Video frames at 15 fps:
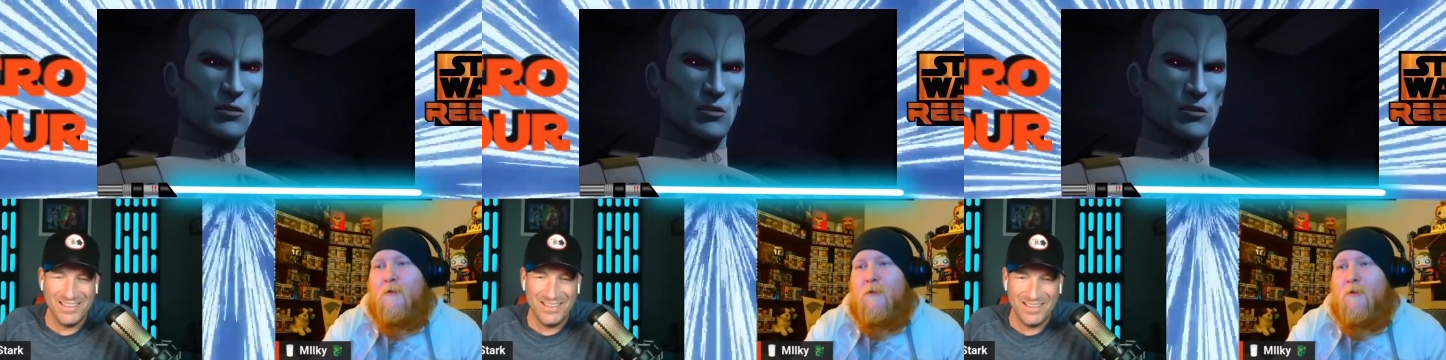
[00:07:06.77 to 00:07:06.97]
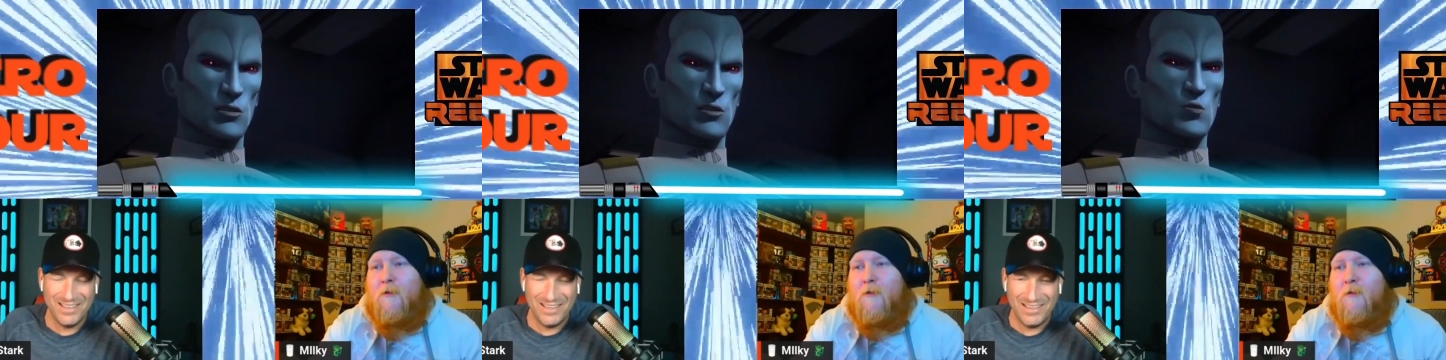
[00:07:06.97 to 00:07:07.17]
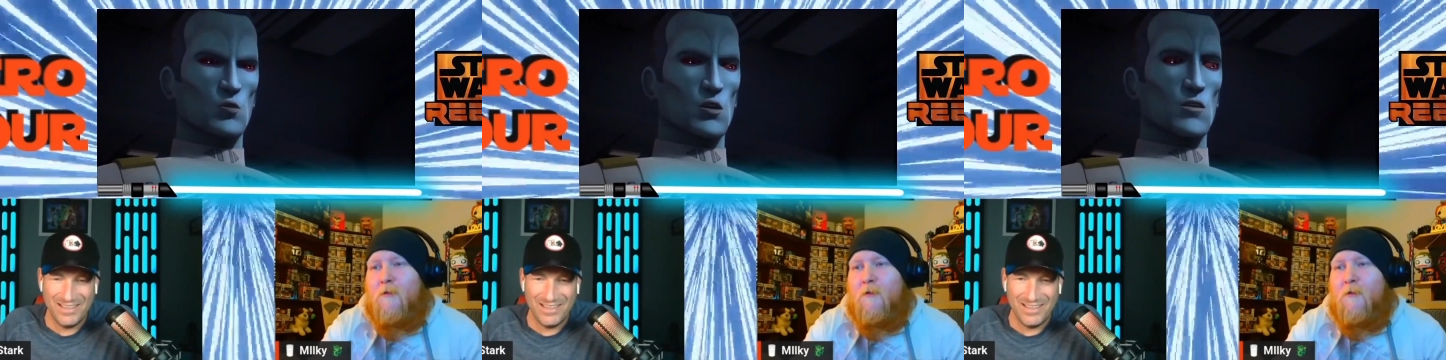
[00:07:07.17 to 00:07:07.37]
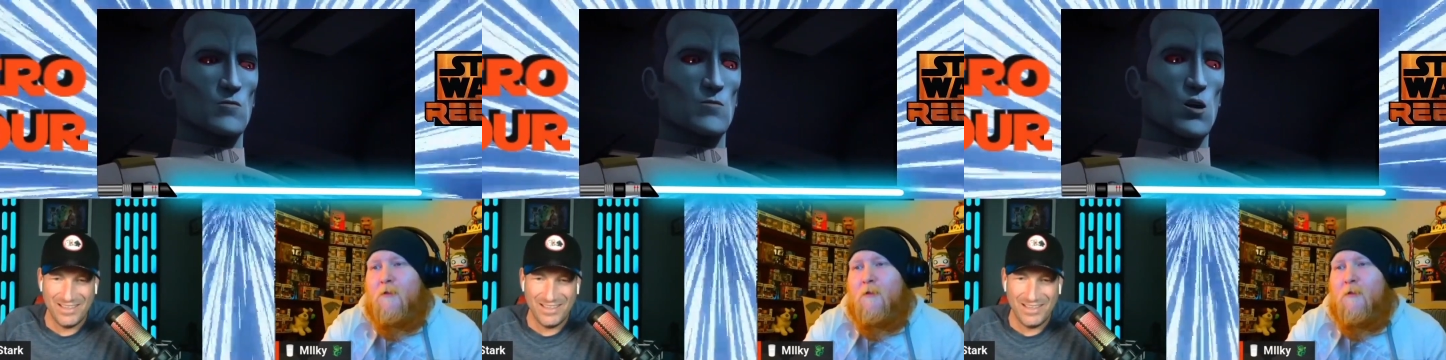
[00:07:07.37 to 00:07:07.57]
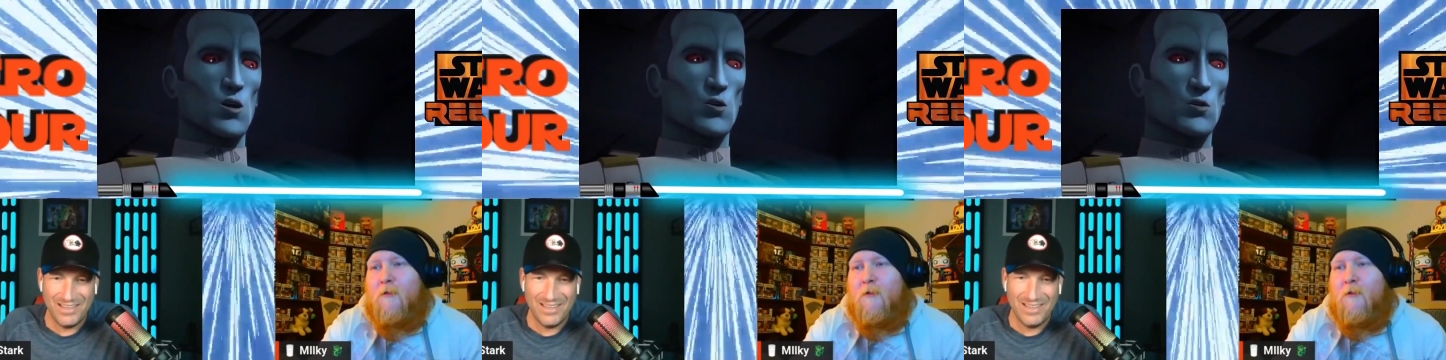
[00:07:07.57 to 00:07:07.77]
Speaker 1: these
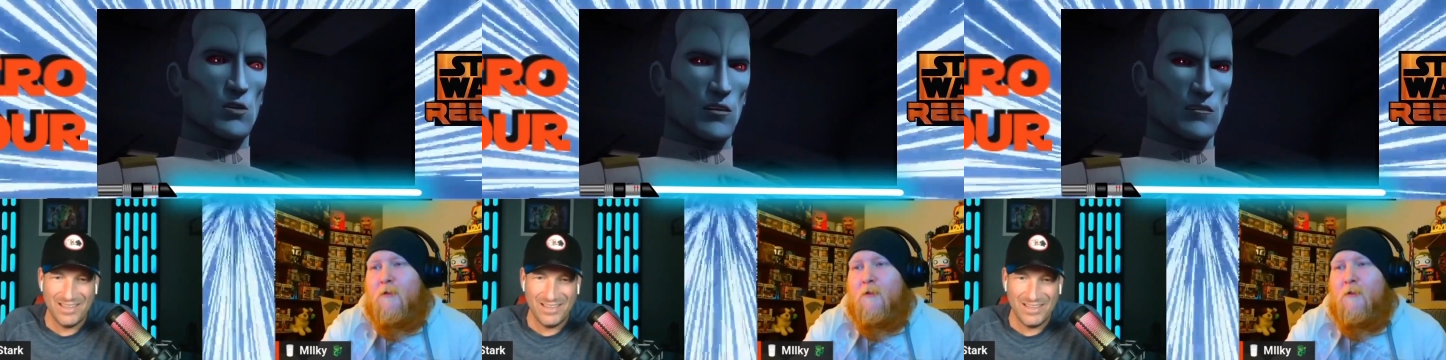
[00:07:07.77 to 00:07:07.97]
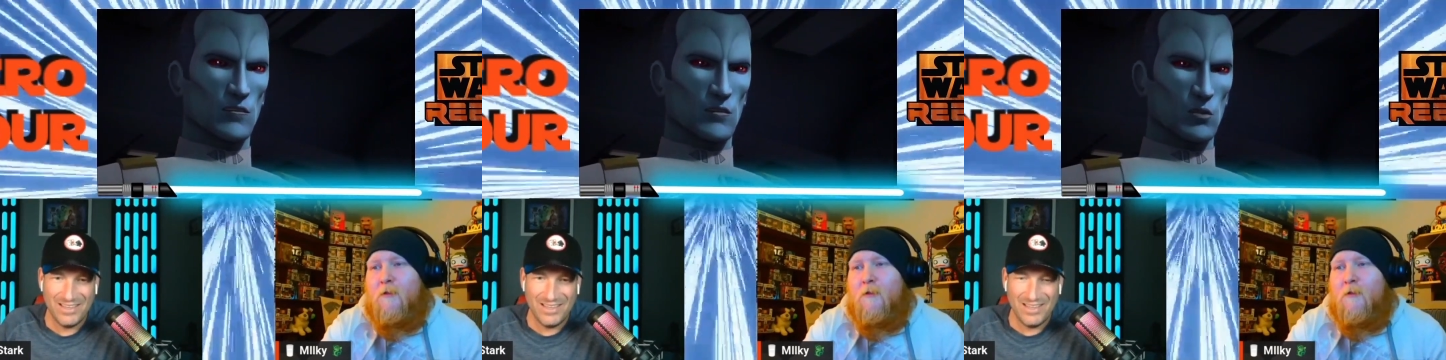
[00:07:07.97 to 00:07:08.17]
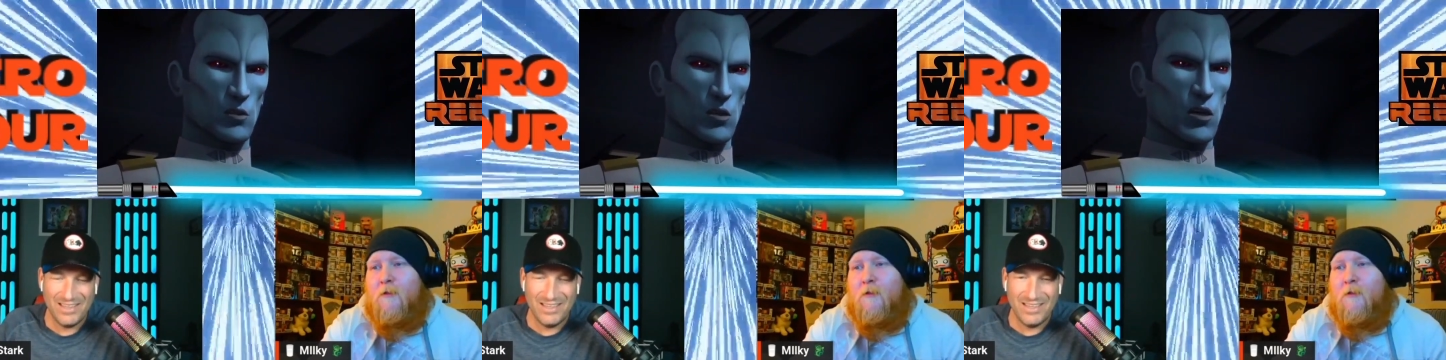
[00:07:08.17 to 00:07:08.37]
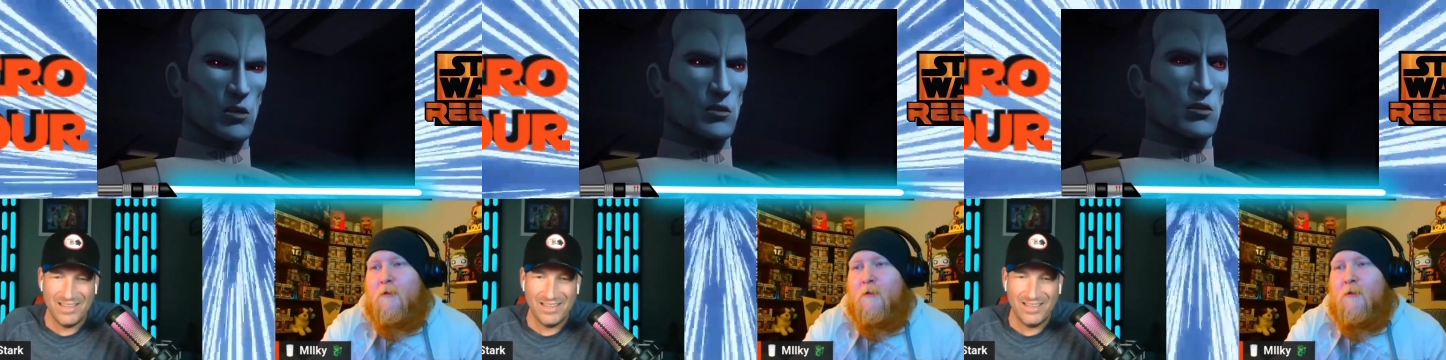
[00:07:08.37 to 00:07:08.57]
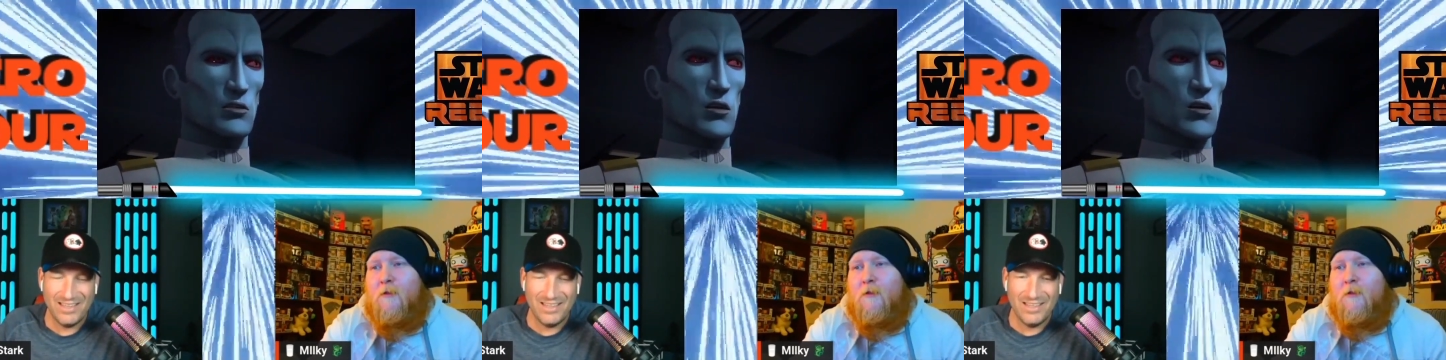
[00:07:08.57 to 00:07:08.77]
rebels, I've
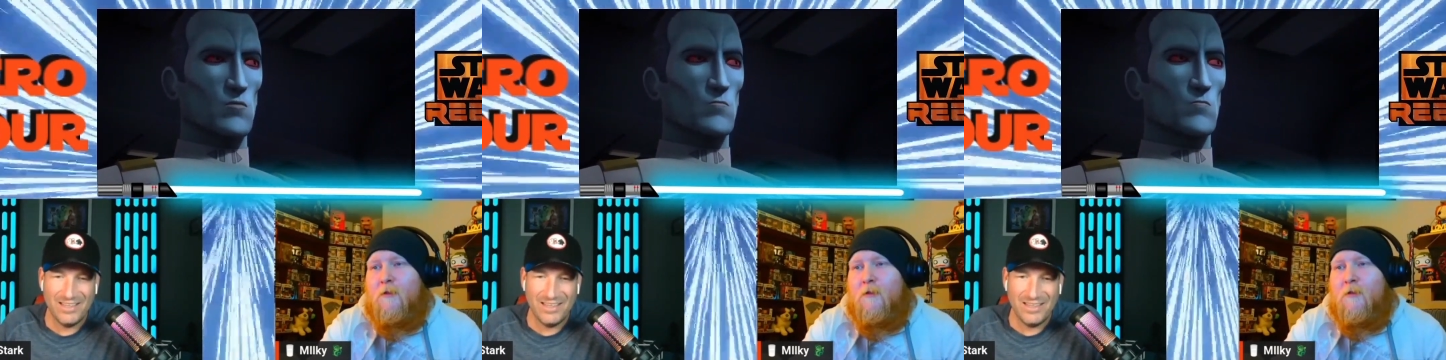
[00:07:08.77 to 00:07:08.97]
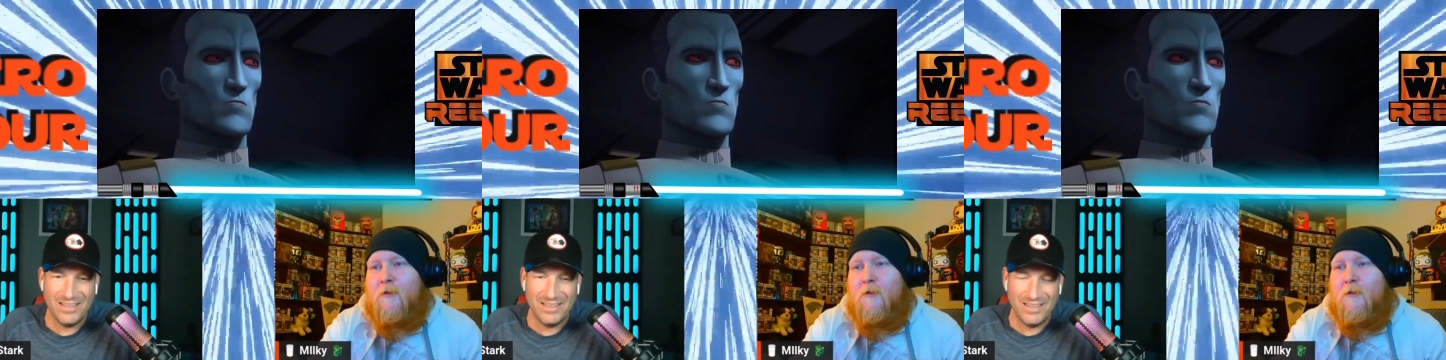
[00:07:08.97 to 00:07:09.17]
studied them.